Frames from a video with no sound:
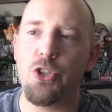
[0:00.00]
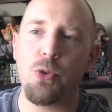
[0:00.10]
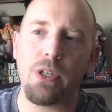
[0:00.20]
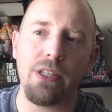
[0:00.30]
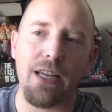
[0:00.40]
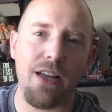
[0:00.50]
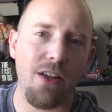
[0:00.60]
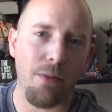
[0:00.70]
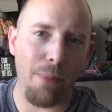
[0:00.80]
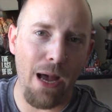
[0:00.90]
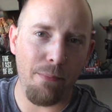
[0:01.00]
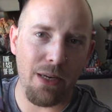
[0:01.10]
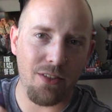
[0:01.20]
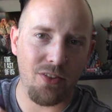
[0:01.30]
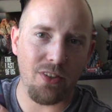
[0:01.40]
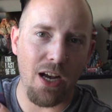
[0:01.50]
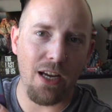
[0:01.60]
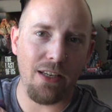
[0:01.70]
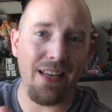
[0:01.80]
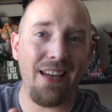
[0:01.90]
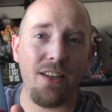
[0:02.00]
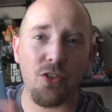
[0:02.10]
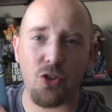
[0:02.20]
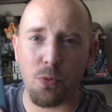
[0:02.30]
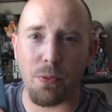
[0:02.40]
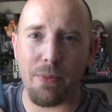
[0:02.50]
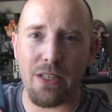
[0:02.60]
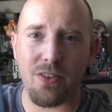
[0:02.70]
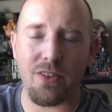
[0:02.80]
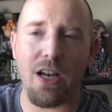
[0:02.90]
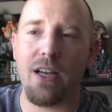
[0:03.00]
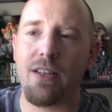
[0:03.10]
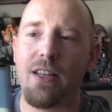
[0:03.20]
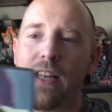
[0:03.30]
you can get a Batman side and a Superman side.